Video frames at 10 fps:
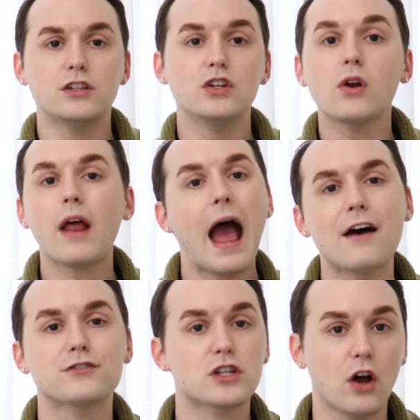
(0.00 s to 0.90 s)
You don't
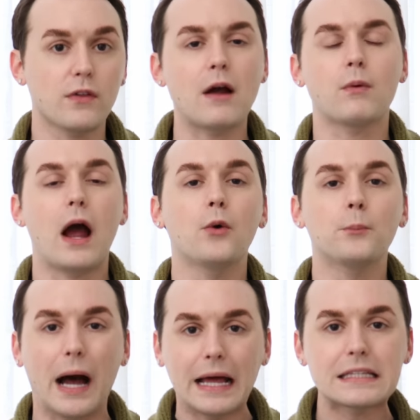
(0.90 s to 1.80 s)
have to go that
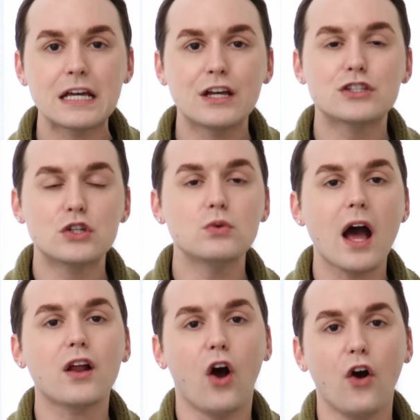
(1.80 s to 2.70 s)
route, but do
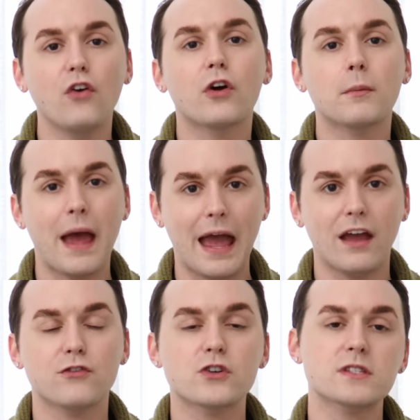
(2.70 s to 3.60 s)
not
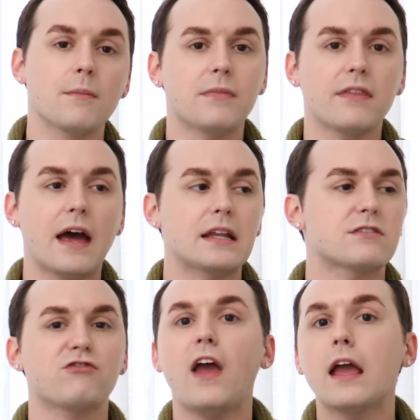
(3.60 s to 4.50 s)
overpay for something that
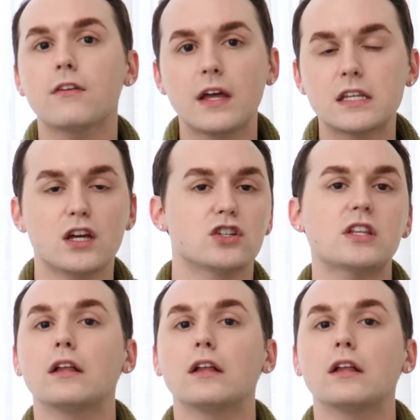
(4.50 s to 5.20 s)
is fake vintage,